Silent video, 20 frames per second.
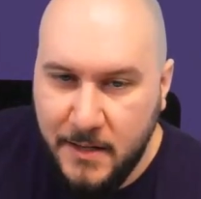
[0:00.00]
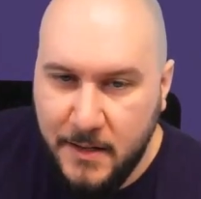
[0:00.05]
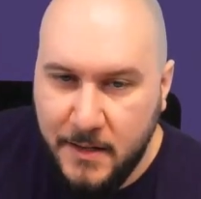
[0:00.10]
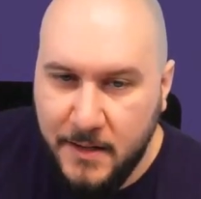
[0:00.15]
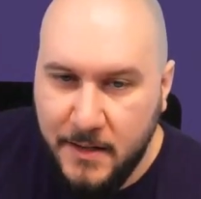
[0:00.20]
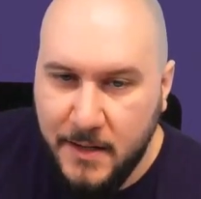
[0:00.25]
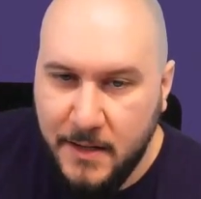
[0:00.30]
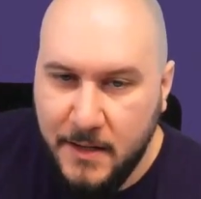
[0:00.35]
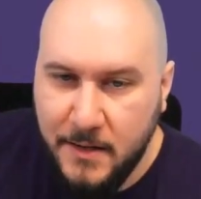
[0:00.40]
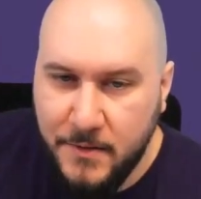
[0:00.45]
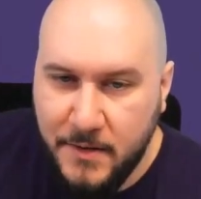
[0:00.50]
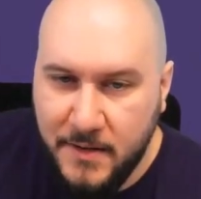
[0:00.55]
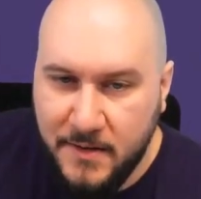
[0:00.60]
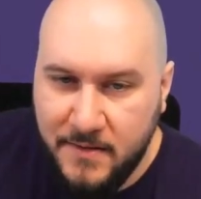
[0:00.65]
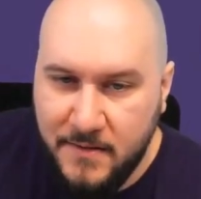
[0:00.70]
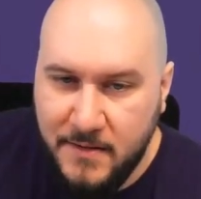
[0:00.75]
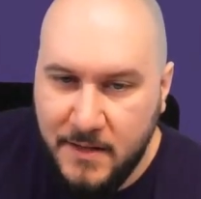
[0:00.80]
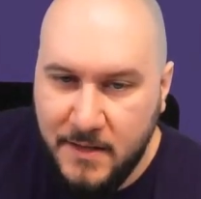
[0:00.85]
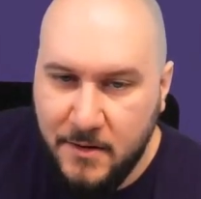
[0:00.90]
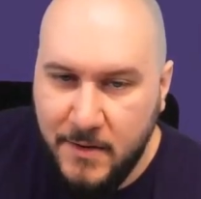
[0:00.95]
Yeah, you can
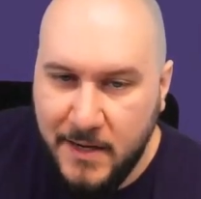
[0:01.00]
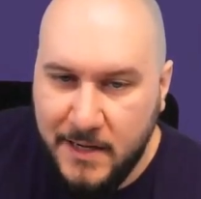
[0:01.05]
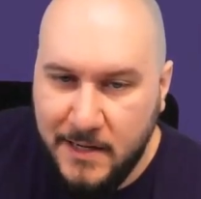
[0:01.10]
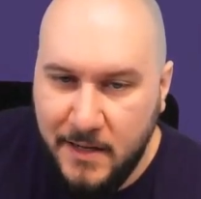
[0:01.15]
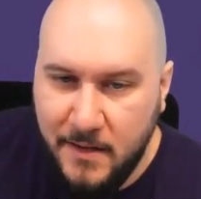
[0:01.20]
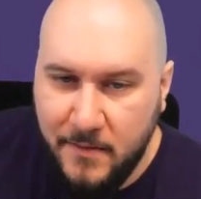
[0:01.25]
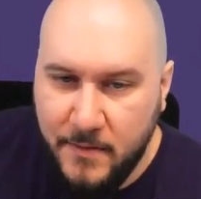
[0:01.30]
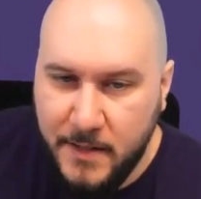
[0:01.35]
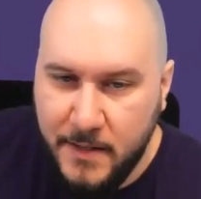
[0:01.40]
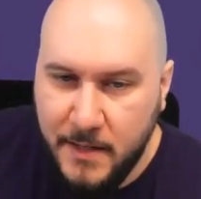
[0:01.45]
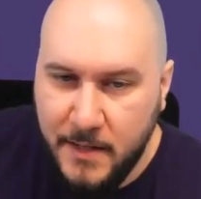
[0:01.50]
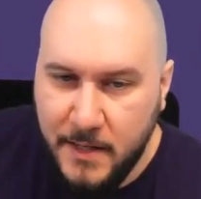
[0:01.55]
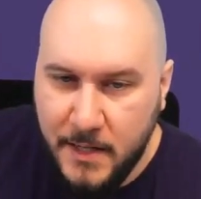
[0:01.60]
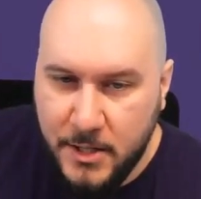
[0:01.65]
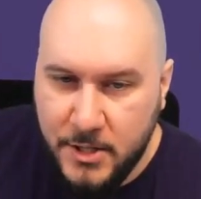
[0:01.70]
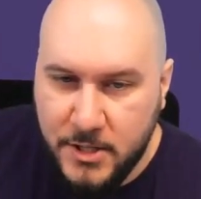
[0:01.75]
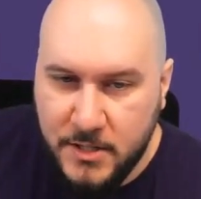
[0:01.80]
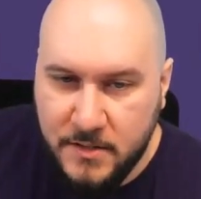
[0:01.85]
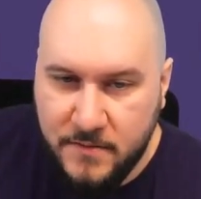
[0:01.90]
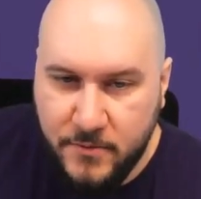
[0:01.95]
see directly if I
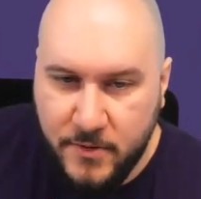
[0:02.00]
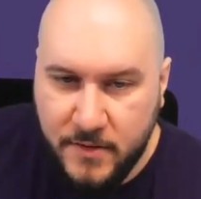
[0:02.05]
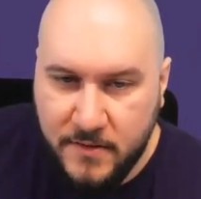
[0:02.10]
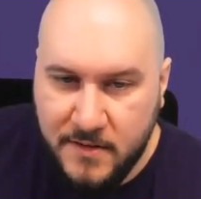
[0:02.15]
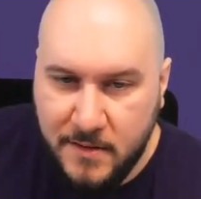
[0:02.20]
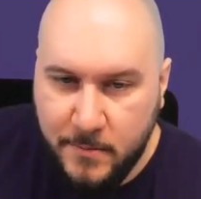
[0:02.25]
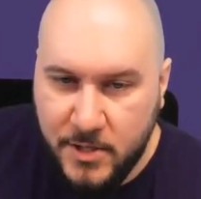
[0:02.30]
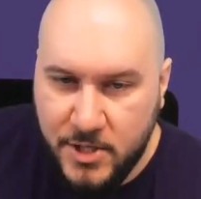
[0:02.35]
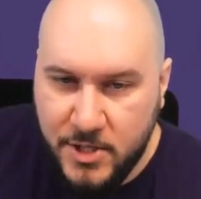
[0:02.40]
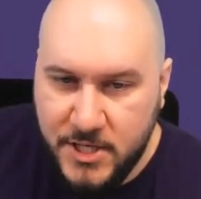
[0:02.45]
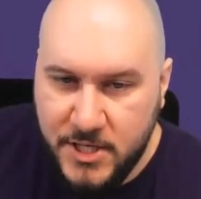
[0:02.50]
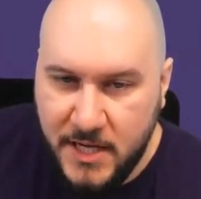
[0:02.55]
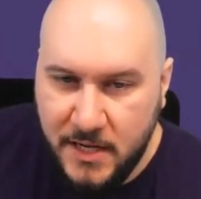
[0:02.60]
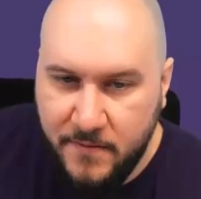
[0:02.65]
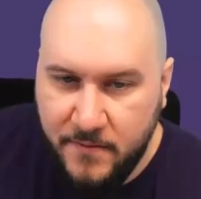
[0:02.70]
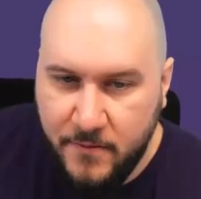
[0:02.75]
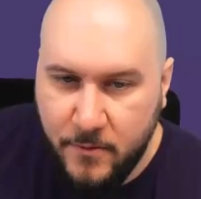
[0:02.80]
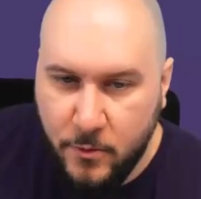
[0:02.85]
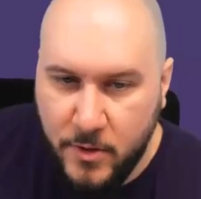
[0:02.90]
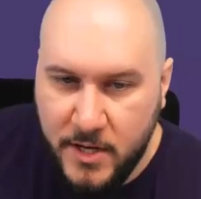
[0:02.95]
just, for example, check
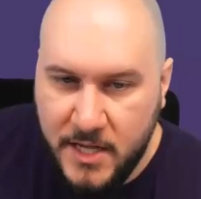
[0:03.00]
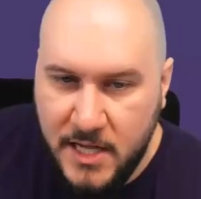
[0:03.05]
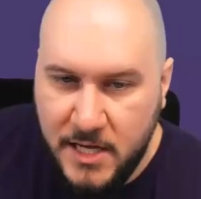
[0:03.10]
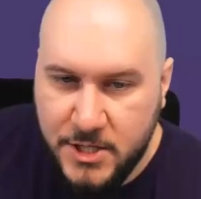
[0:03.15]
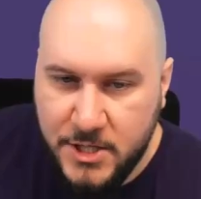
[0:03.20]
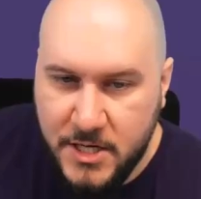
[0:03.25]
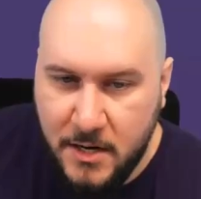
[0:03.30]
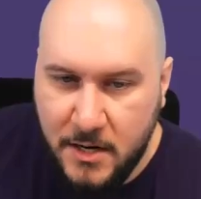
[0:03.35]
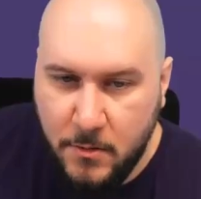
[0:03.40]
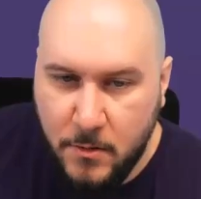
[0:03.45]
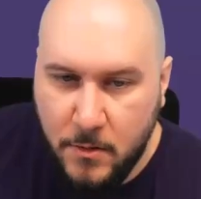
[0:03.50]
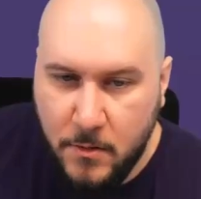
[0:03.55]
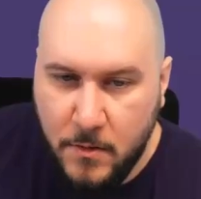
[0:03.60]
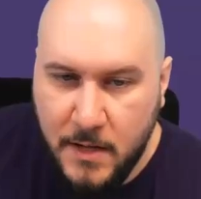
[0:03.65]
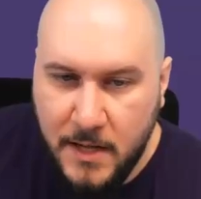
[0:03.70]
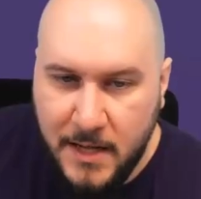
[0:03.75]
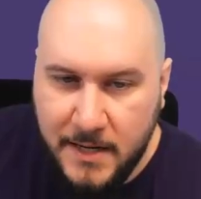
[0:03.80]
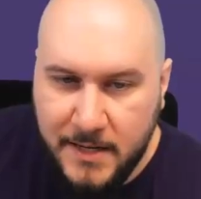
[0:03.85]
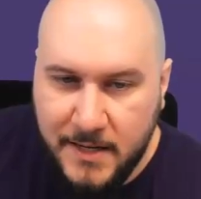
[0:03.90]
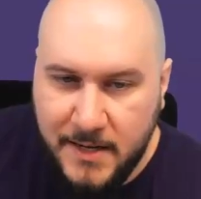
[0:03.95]
for each arrow
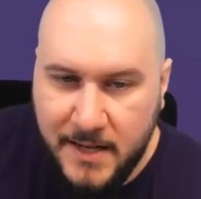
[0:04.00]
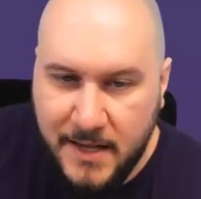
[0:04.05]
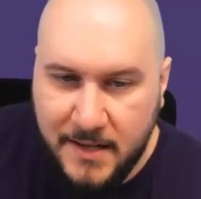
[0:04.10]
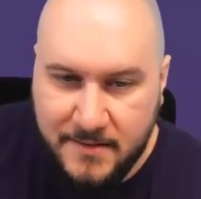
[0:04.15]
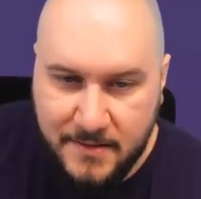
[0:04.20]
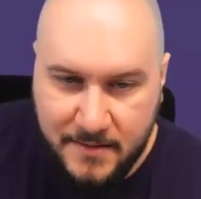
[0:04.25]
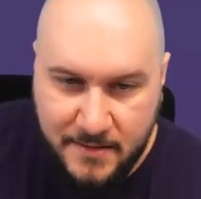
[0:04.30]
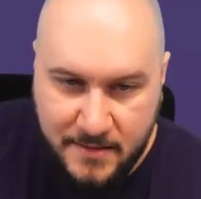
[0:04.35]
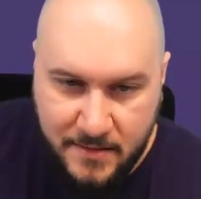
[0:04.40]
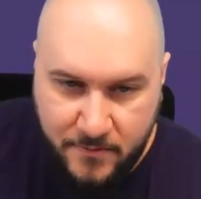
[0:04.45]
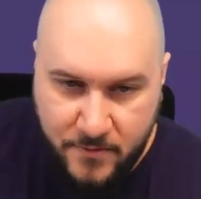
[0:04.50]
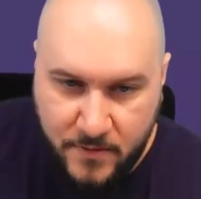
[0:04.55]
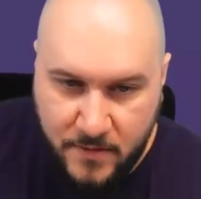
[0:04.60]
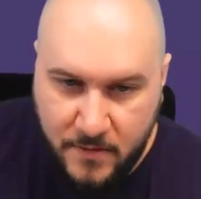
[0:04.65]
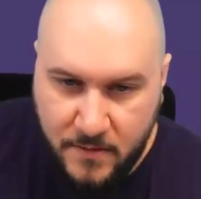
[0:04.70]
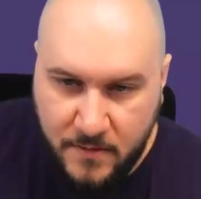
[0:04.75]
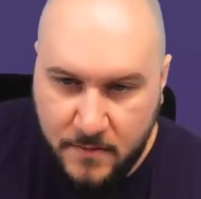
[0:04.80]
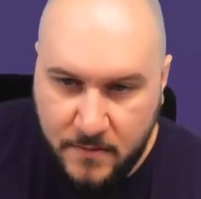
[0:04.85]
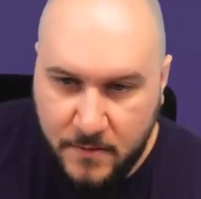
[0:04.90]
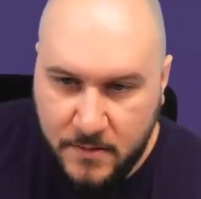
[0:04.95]
that has a different
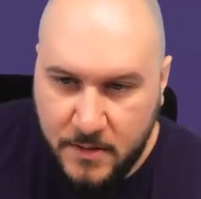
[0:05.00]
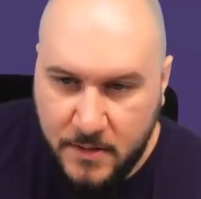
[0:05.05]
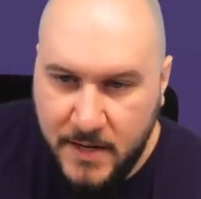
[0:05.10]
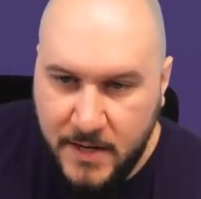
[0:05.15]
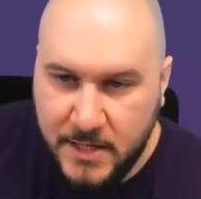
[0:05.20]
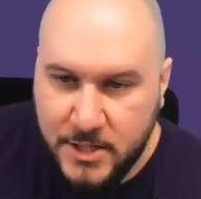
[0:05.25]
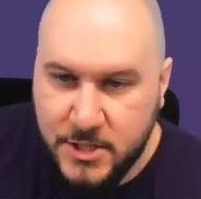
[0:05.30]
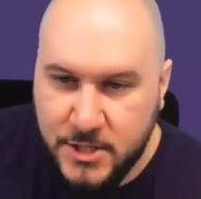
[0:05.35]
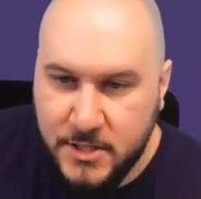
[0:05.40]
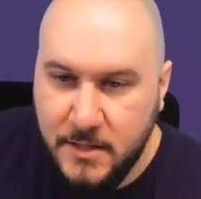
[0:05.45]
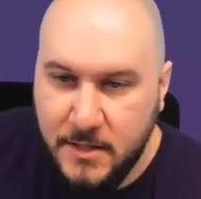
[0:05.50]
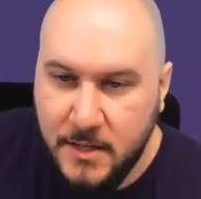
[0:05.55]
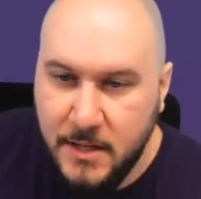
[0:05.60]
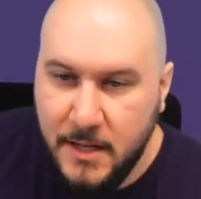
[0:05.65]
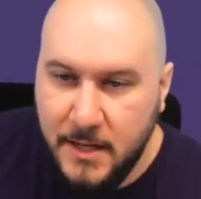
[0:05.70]
insert direction.